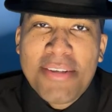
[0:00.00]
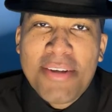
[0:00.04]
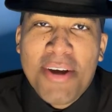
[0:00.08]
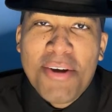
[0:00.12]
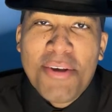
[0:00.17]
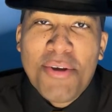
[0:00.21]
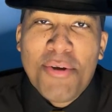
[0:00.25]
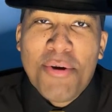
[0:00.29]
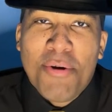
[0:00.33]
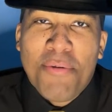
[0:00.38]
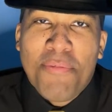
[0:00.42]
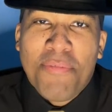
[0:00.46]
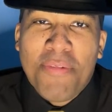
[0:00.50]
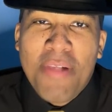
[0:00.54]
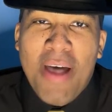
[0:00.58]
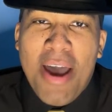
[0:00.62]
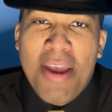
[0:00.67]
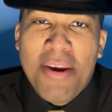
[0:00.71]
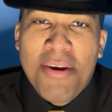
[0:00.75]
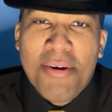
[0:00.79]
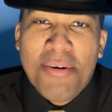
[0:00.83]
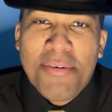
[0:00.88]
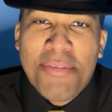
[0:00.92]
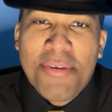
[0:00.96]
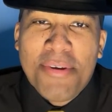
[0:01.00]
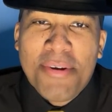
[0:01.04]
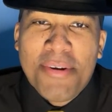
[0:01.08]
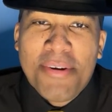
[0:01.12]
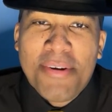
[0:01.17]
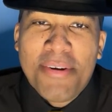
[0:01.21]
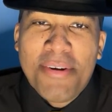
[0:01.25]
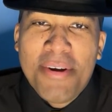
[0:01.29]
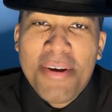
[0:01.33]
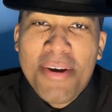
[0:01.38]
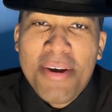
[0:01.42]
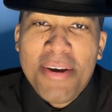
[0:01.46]
Are you a flat
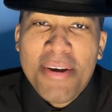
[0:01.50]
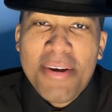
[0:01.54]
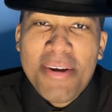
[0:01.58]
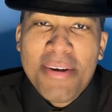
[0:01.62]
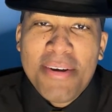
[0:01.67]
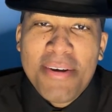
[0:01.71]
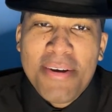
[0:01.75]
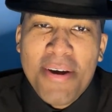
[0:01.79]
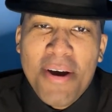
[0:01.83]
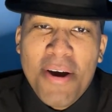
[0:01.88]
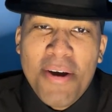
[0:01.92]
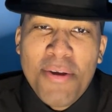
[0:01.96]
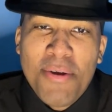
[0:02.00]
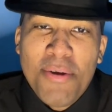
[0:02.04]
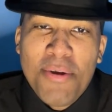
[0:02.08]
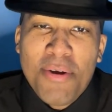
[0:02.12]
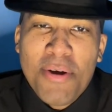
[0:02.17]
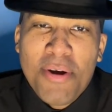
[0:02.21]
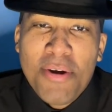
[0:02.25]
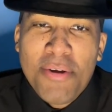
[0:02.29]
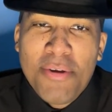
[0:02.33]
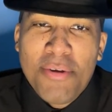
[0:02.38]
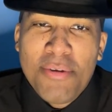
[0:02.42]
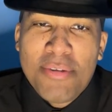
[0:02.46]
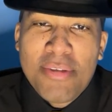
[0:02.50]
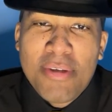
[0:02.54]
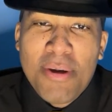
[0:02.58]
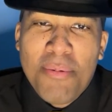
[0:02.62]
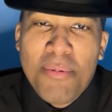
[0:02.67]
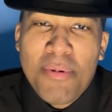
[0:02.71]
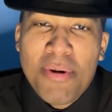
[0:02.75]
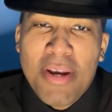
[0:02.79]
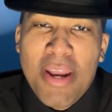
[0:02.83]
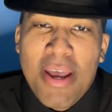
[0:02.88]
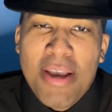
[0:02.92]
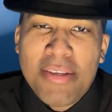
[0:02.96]
earther? Are you
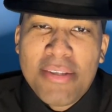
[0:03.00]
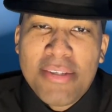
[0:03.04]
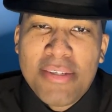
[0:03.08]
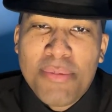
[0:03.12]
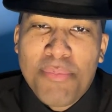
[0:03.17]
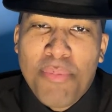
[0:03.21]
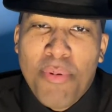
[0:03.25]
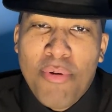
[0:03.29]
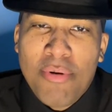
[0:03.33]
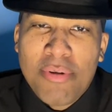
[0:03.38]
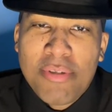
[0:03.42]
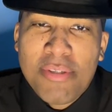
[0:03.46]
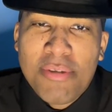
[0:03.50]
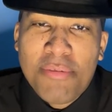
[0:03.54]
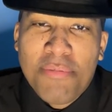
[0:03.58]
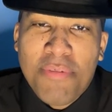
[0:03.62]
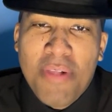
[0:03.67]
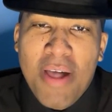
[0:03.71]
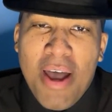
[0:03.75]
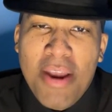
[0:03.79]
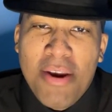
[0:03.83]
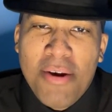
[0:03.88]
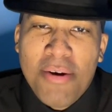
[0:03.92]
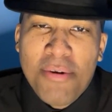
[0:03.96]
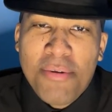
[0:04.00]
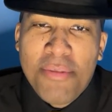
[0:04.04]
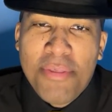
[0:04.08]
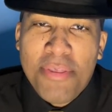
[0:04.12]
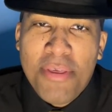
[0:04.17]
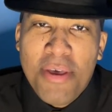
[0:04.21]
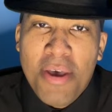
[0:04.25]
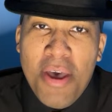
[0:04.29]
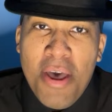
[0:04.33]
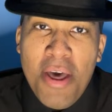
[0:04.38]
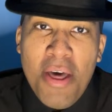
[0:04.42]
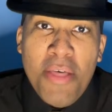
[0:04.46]
someone that supports the flat Earth
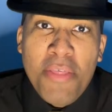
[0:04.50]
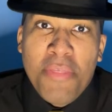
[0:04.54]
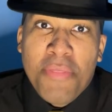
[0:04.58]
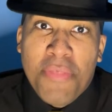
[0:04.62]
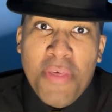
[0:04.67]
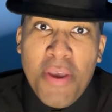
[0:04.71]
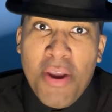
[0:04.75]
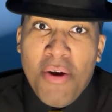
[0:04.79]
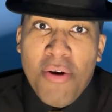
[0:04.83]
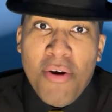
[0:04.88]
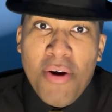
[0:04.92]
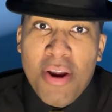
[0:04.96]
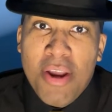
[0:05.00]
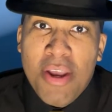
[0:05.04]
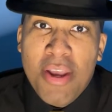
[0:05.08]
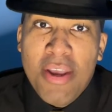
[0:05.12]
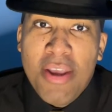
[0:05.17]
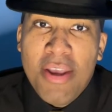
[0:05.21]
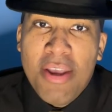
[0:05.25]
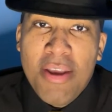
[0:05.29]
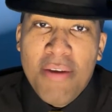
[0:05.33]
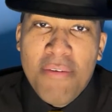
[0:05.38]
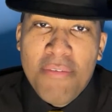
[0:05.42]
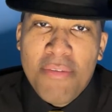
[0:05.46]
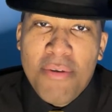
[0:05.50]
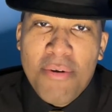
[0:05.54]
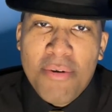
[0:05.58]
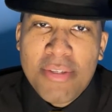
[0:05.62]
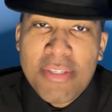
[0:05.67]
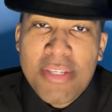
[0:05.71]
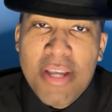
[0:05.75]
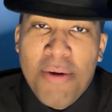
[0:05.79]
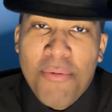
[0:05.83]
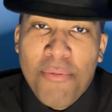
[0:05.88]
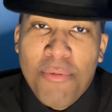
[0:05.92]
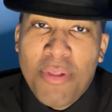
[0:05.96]
theory, even though it's
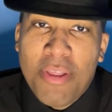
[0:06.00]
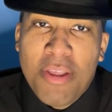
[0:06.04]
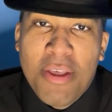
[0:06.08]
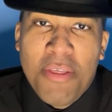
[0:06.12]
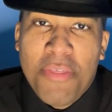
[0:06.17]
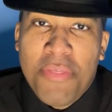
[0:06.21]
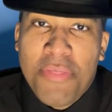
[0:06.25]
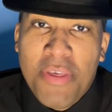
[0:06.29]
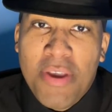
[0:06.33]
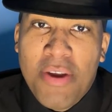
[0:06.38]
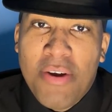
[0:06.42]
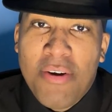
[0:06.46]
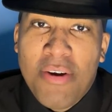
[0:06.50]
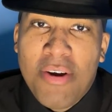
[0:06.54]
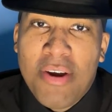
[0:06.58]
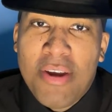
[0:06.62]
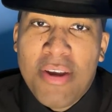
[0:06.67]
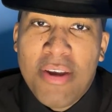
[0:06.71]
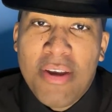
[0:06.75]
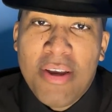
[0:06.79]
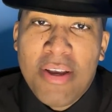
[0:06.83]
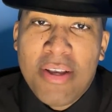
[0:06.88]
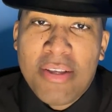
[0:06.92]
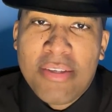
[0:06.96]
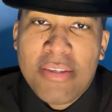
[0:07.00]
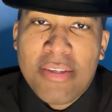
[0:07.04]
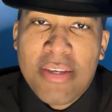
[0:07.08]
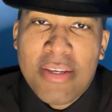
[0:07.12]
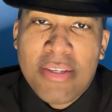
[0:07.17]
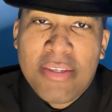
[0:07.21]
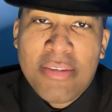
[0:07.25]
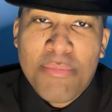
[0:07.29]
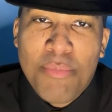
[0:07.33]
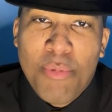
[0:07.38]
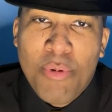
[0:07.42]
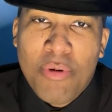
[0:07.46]
not really a theory?
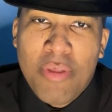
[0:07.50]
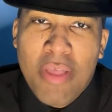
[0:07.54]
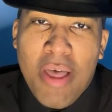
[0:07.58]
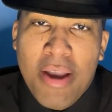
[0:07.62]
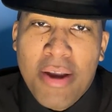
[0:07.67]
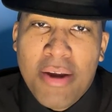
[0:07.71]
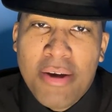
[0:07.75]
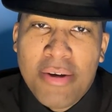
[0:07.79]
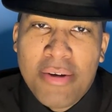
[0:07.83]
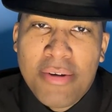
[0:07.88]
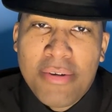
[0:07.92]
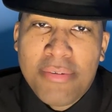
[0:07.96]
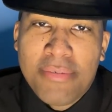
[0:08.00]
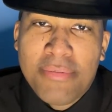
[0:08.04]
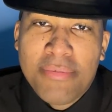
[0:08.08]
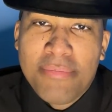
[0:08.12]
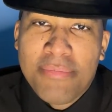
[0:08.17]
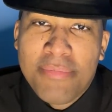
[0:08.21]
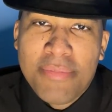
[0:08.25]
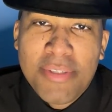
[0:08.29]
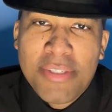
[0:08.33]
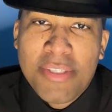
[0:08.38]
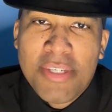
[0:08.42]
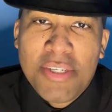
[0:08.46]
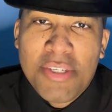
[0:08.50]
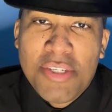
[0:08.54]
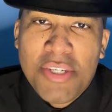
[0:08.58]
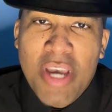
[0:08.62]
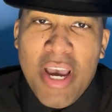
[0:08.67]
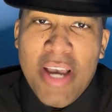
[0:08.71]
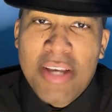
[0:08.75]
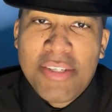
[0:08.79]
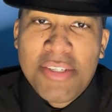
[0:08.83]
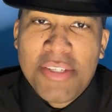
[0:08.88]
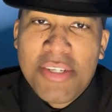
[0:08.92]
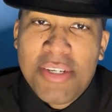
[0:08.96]
It's more like a
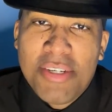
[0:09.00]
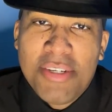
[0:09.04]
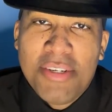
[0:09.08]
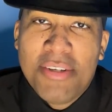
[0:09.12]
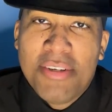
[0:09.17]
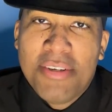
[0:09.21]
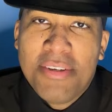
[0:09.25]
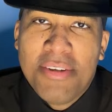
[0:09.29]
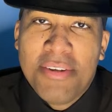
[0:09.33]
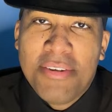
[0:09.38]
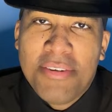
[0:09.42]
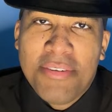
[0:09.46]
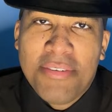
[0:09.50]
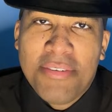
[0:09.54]
suggestion.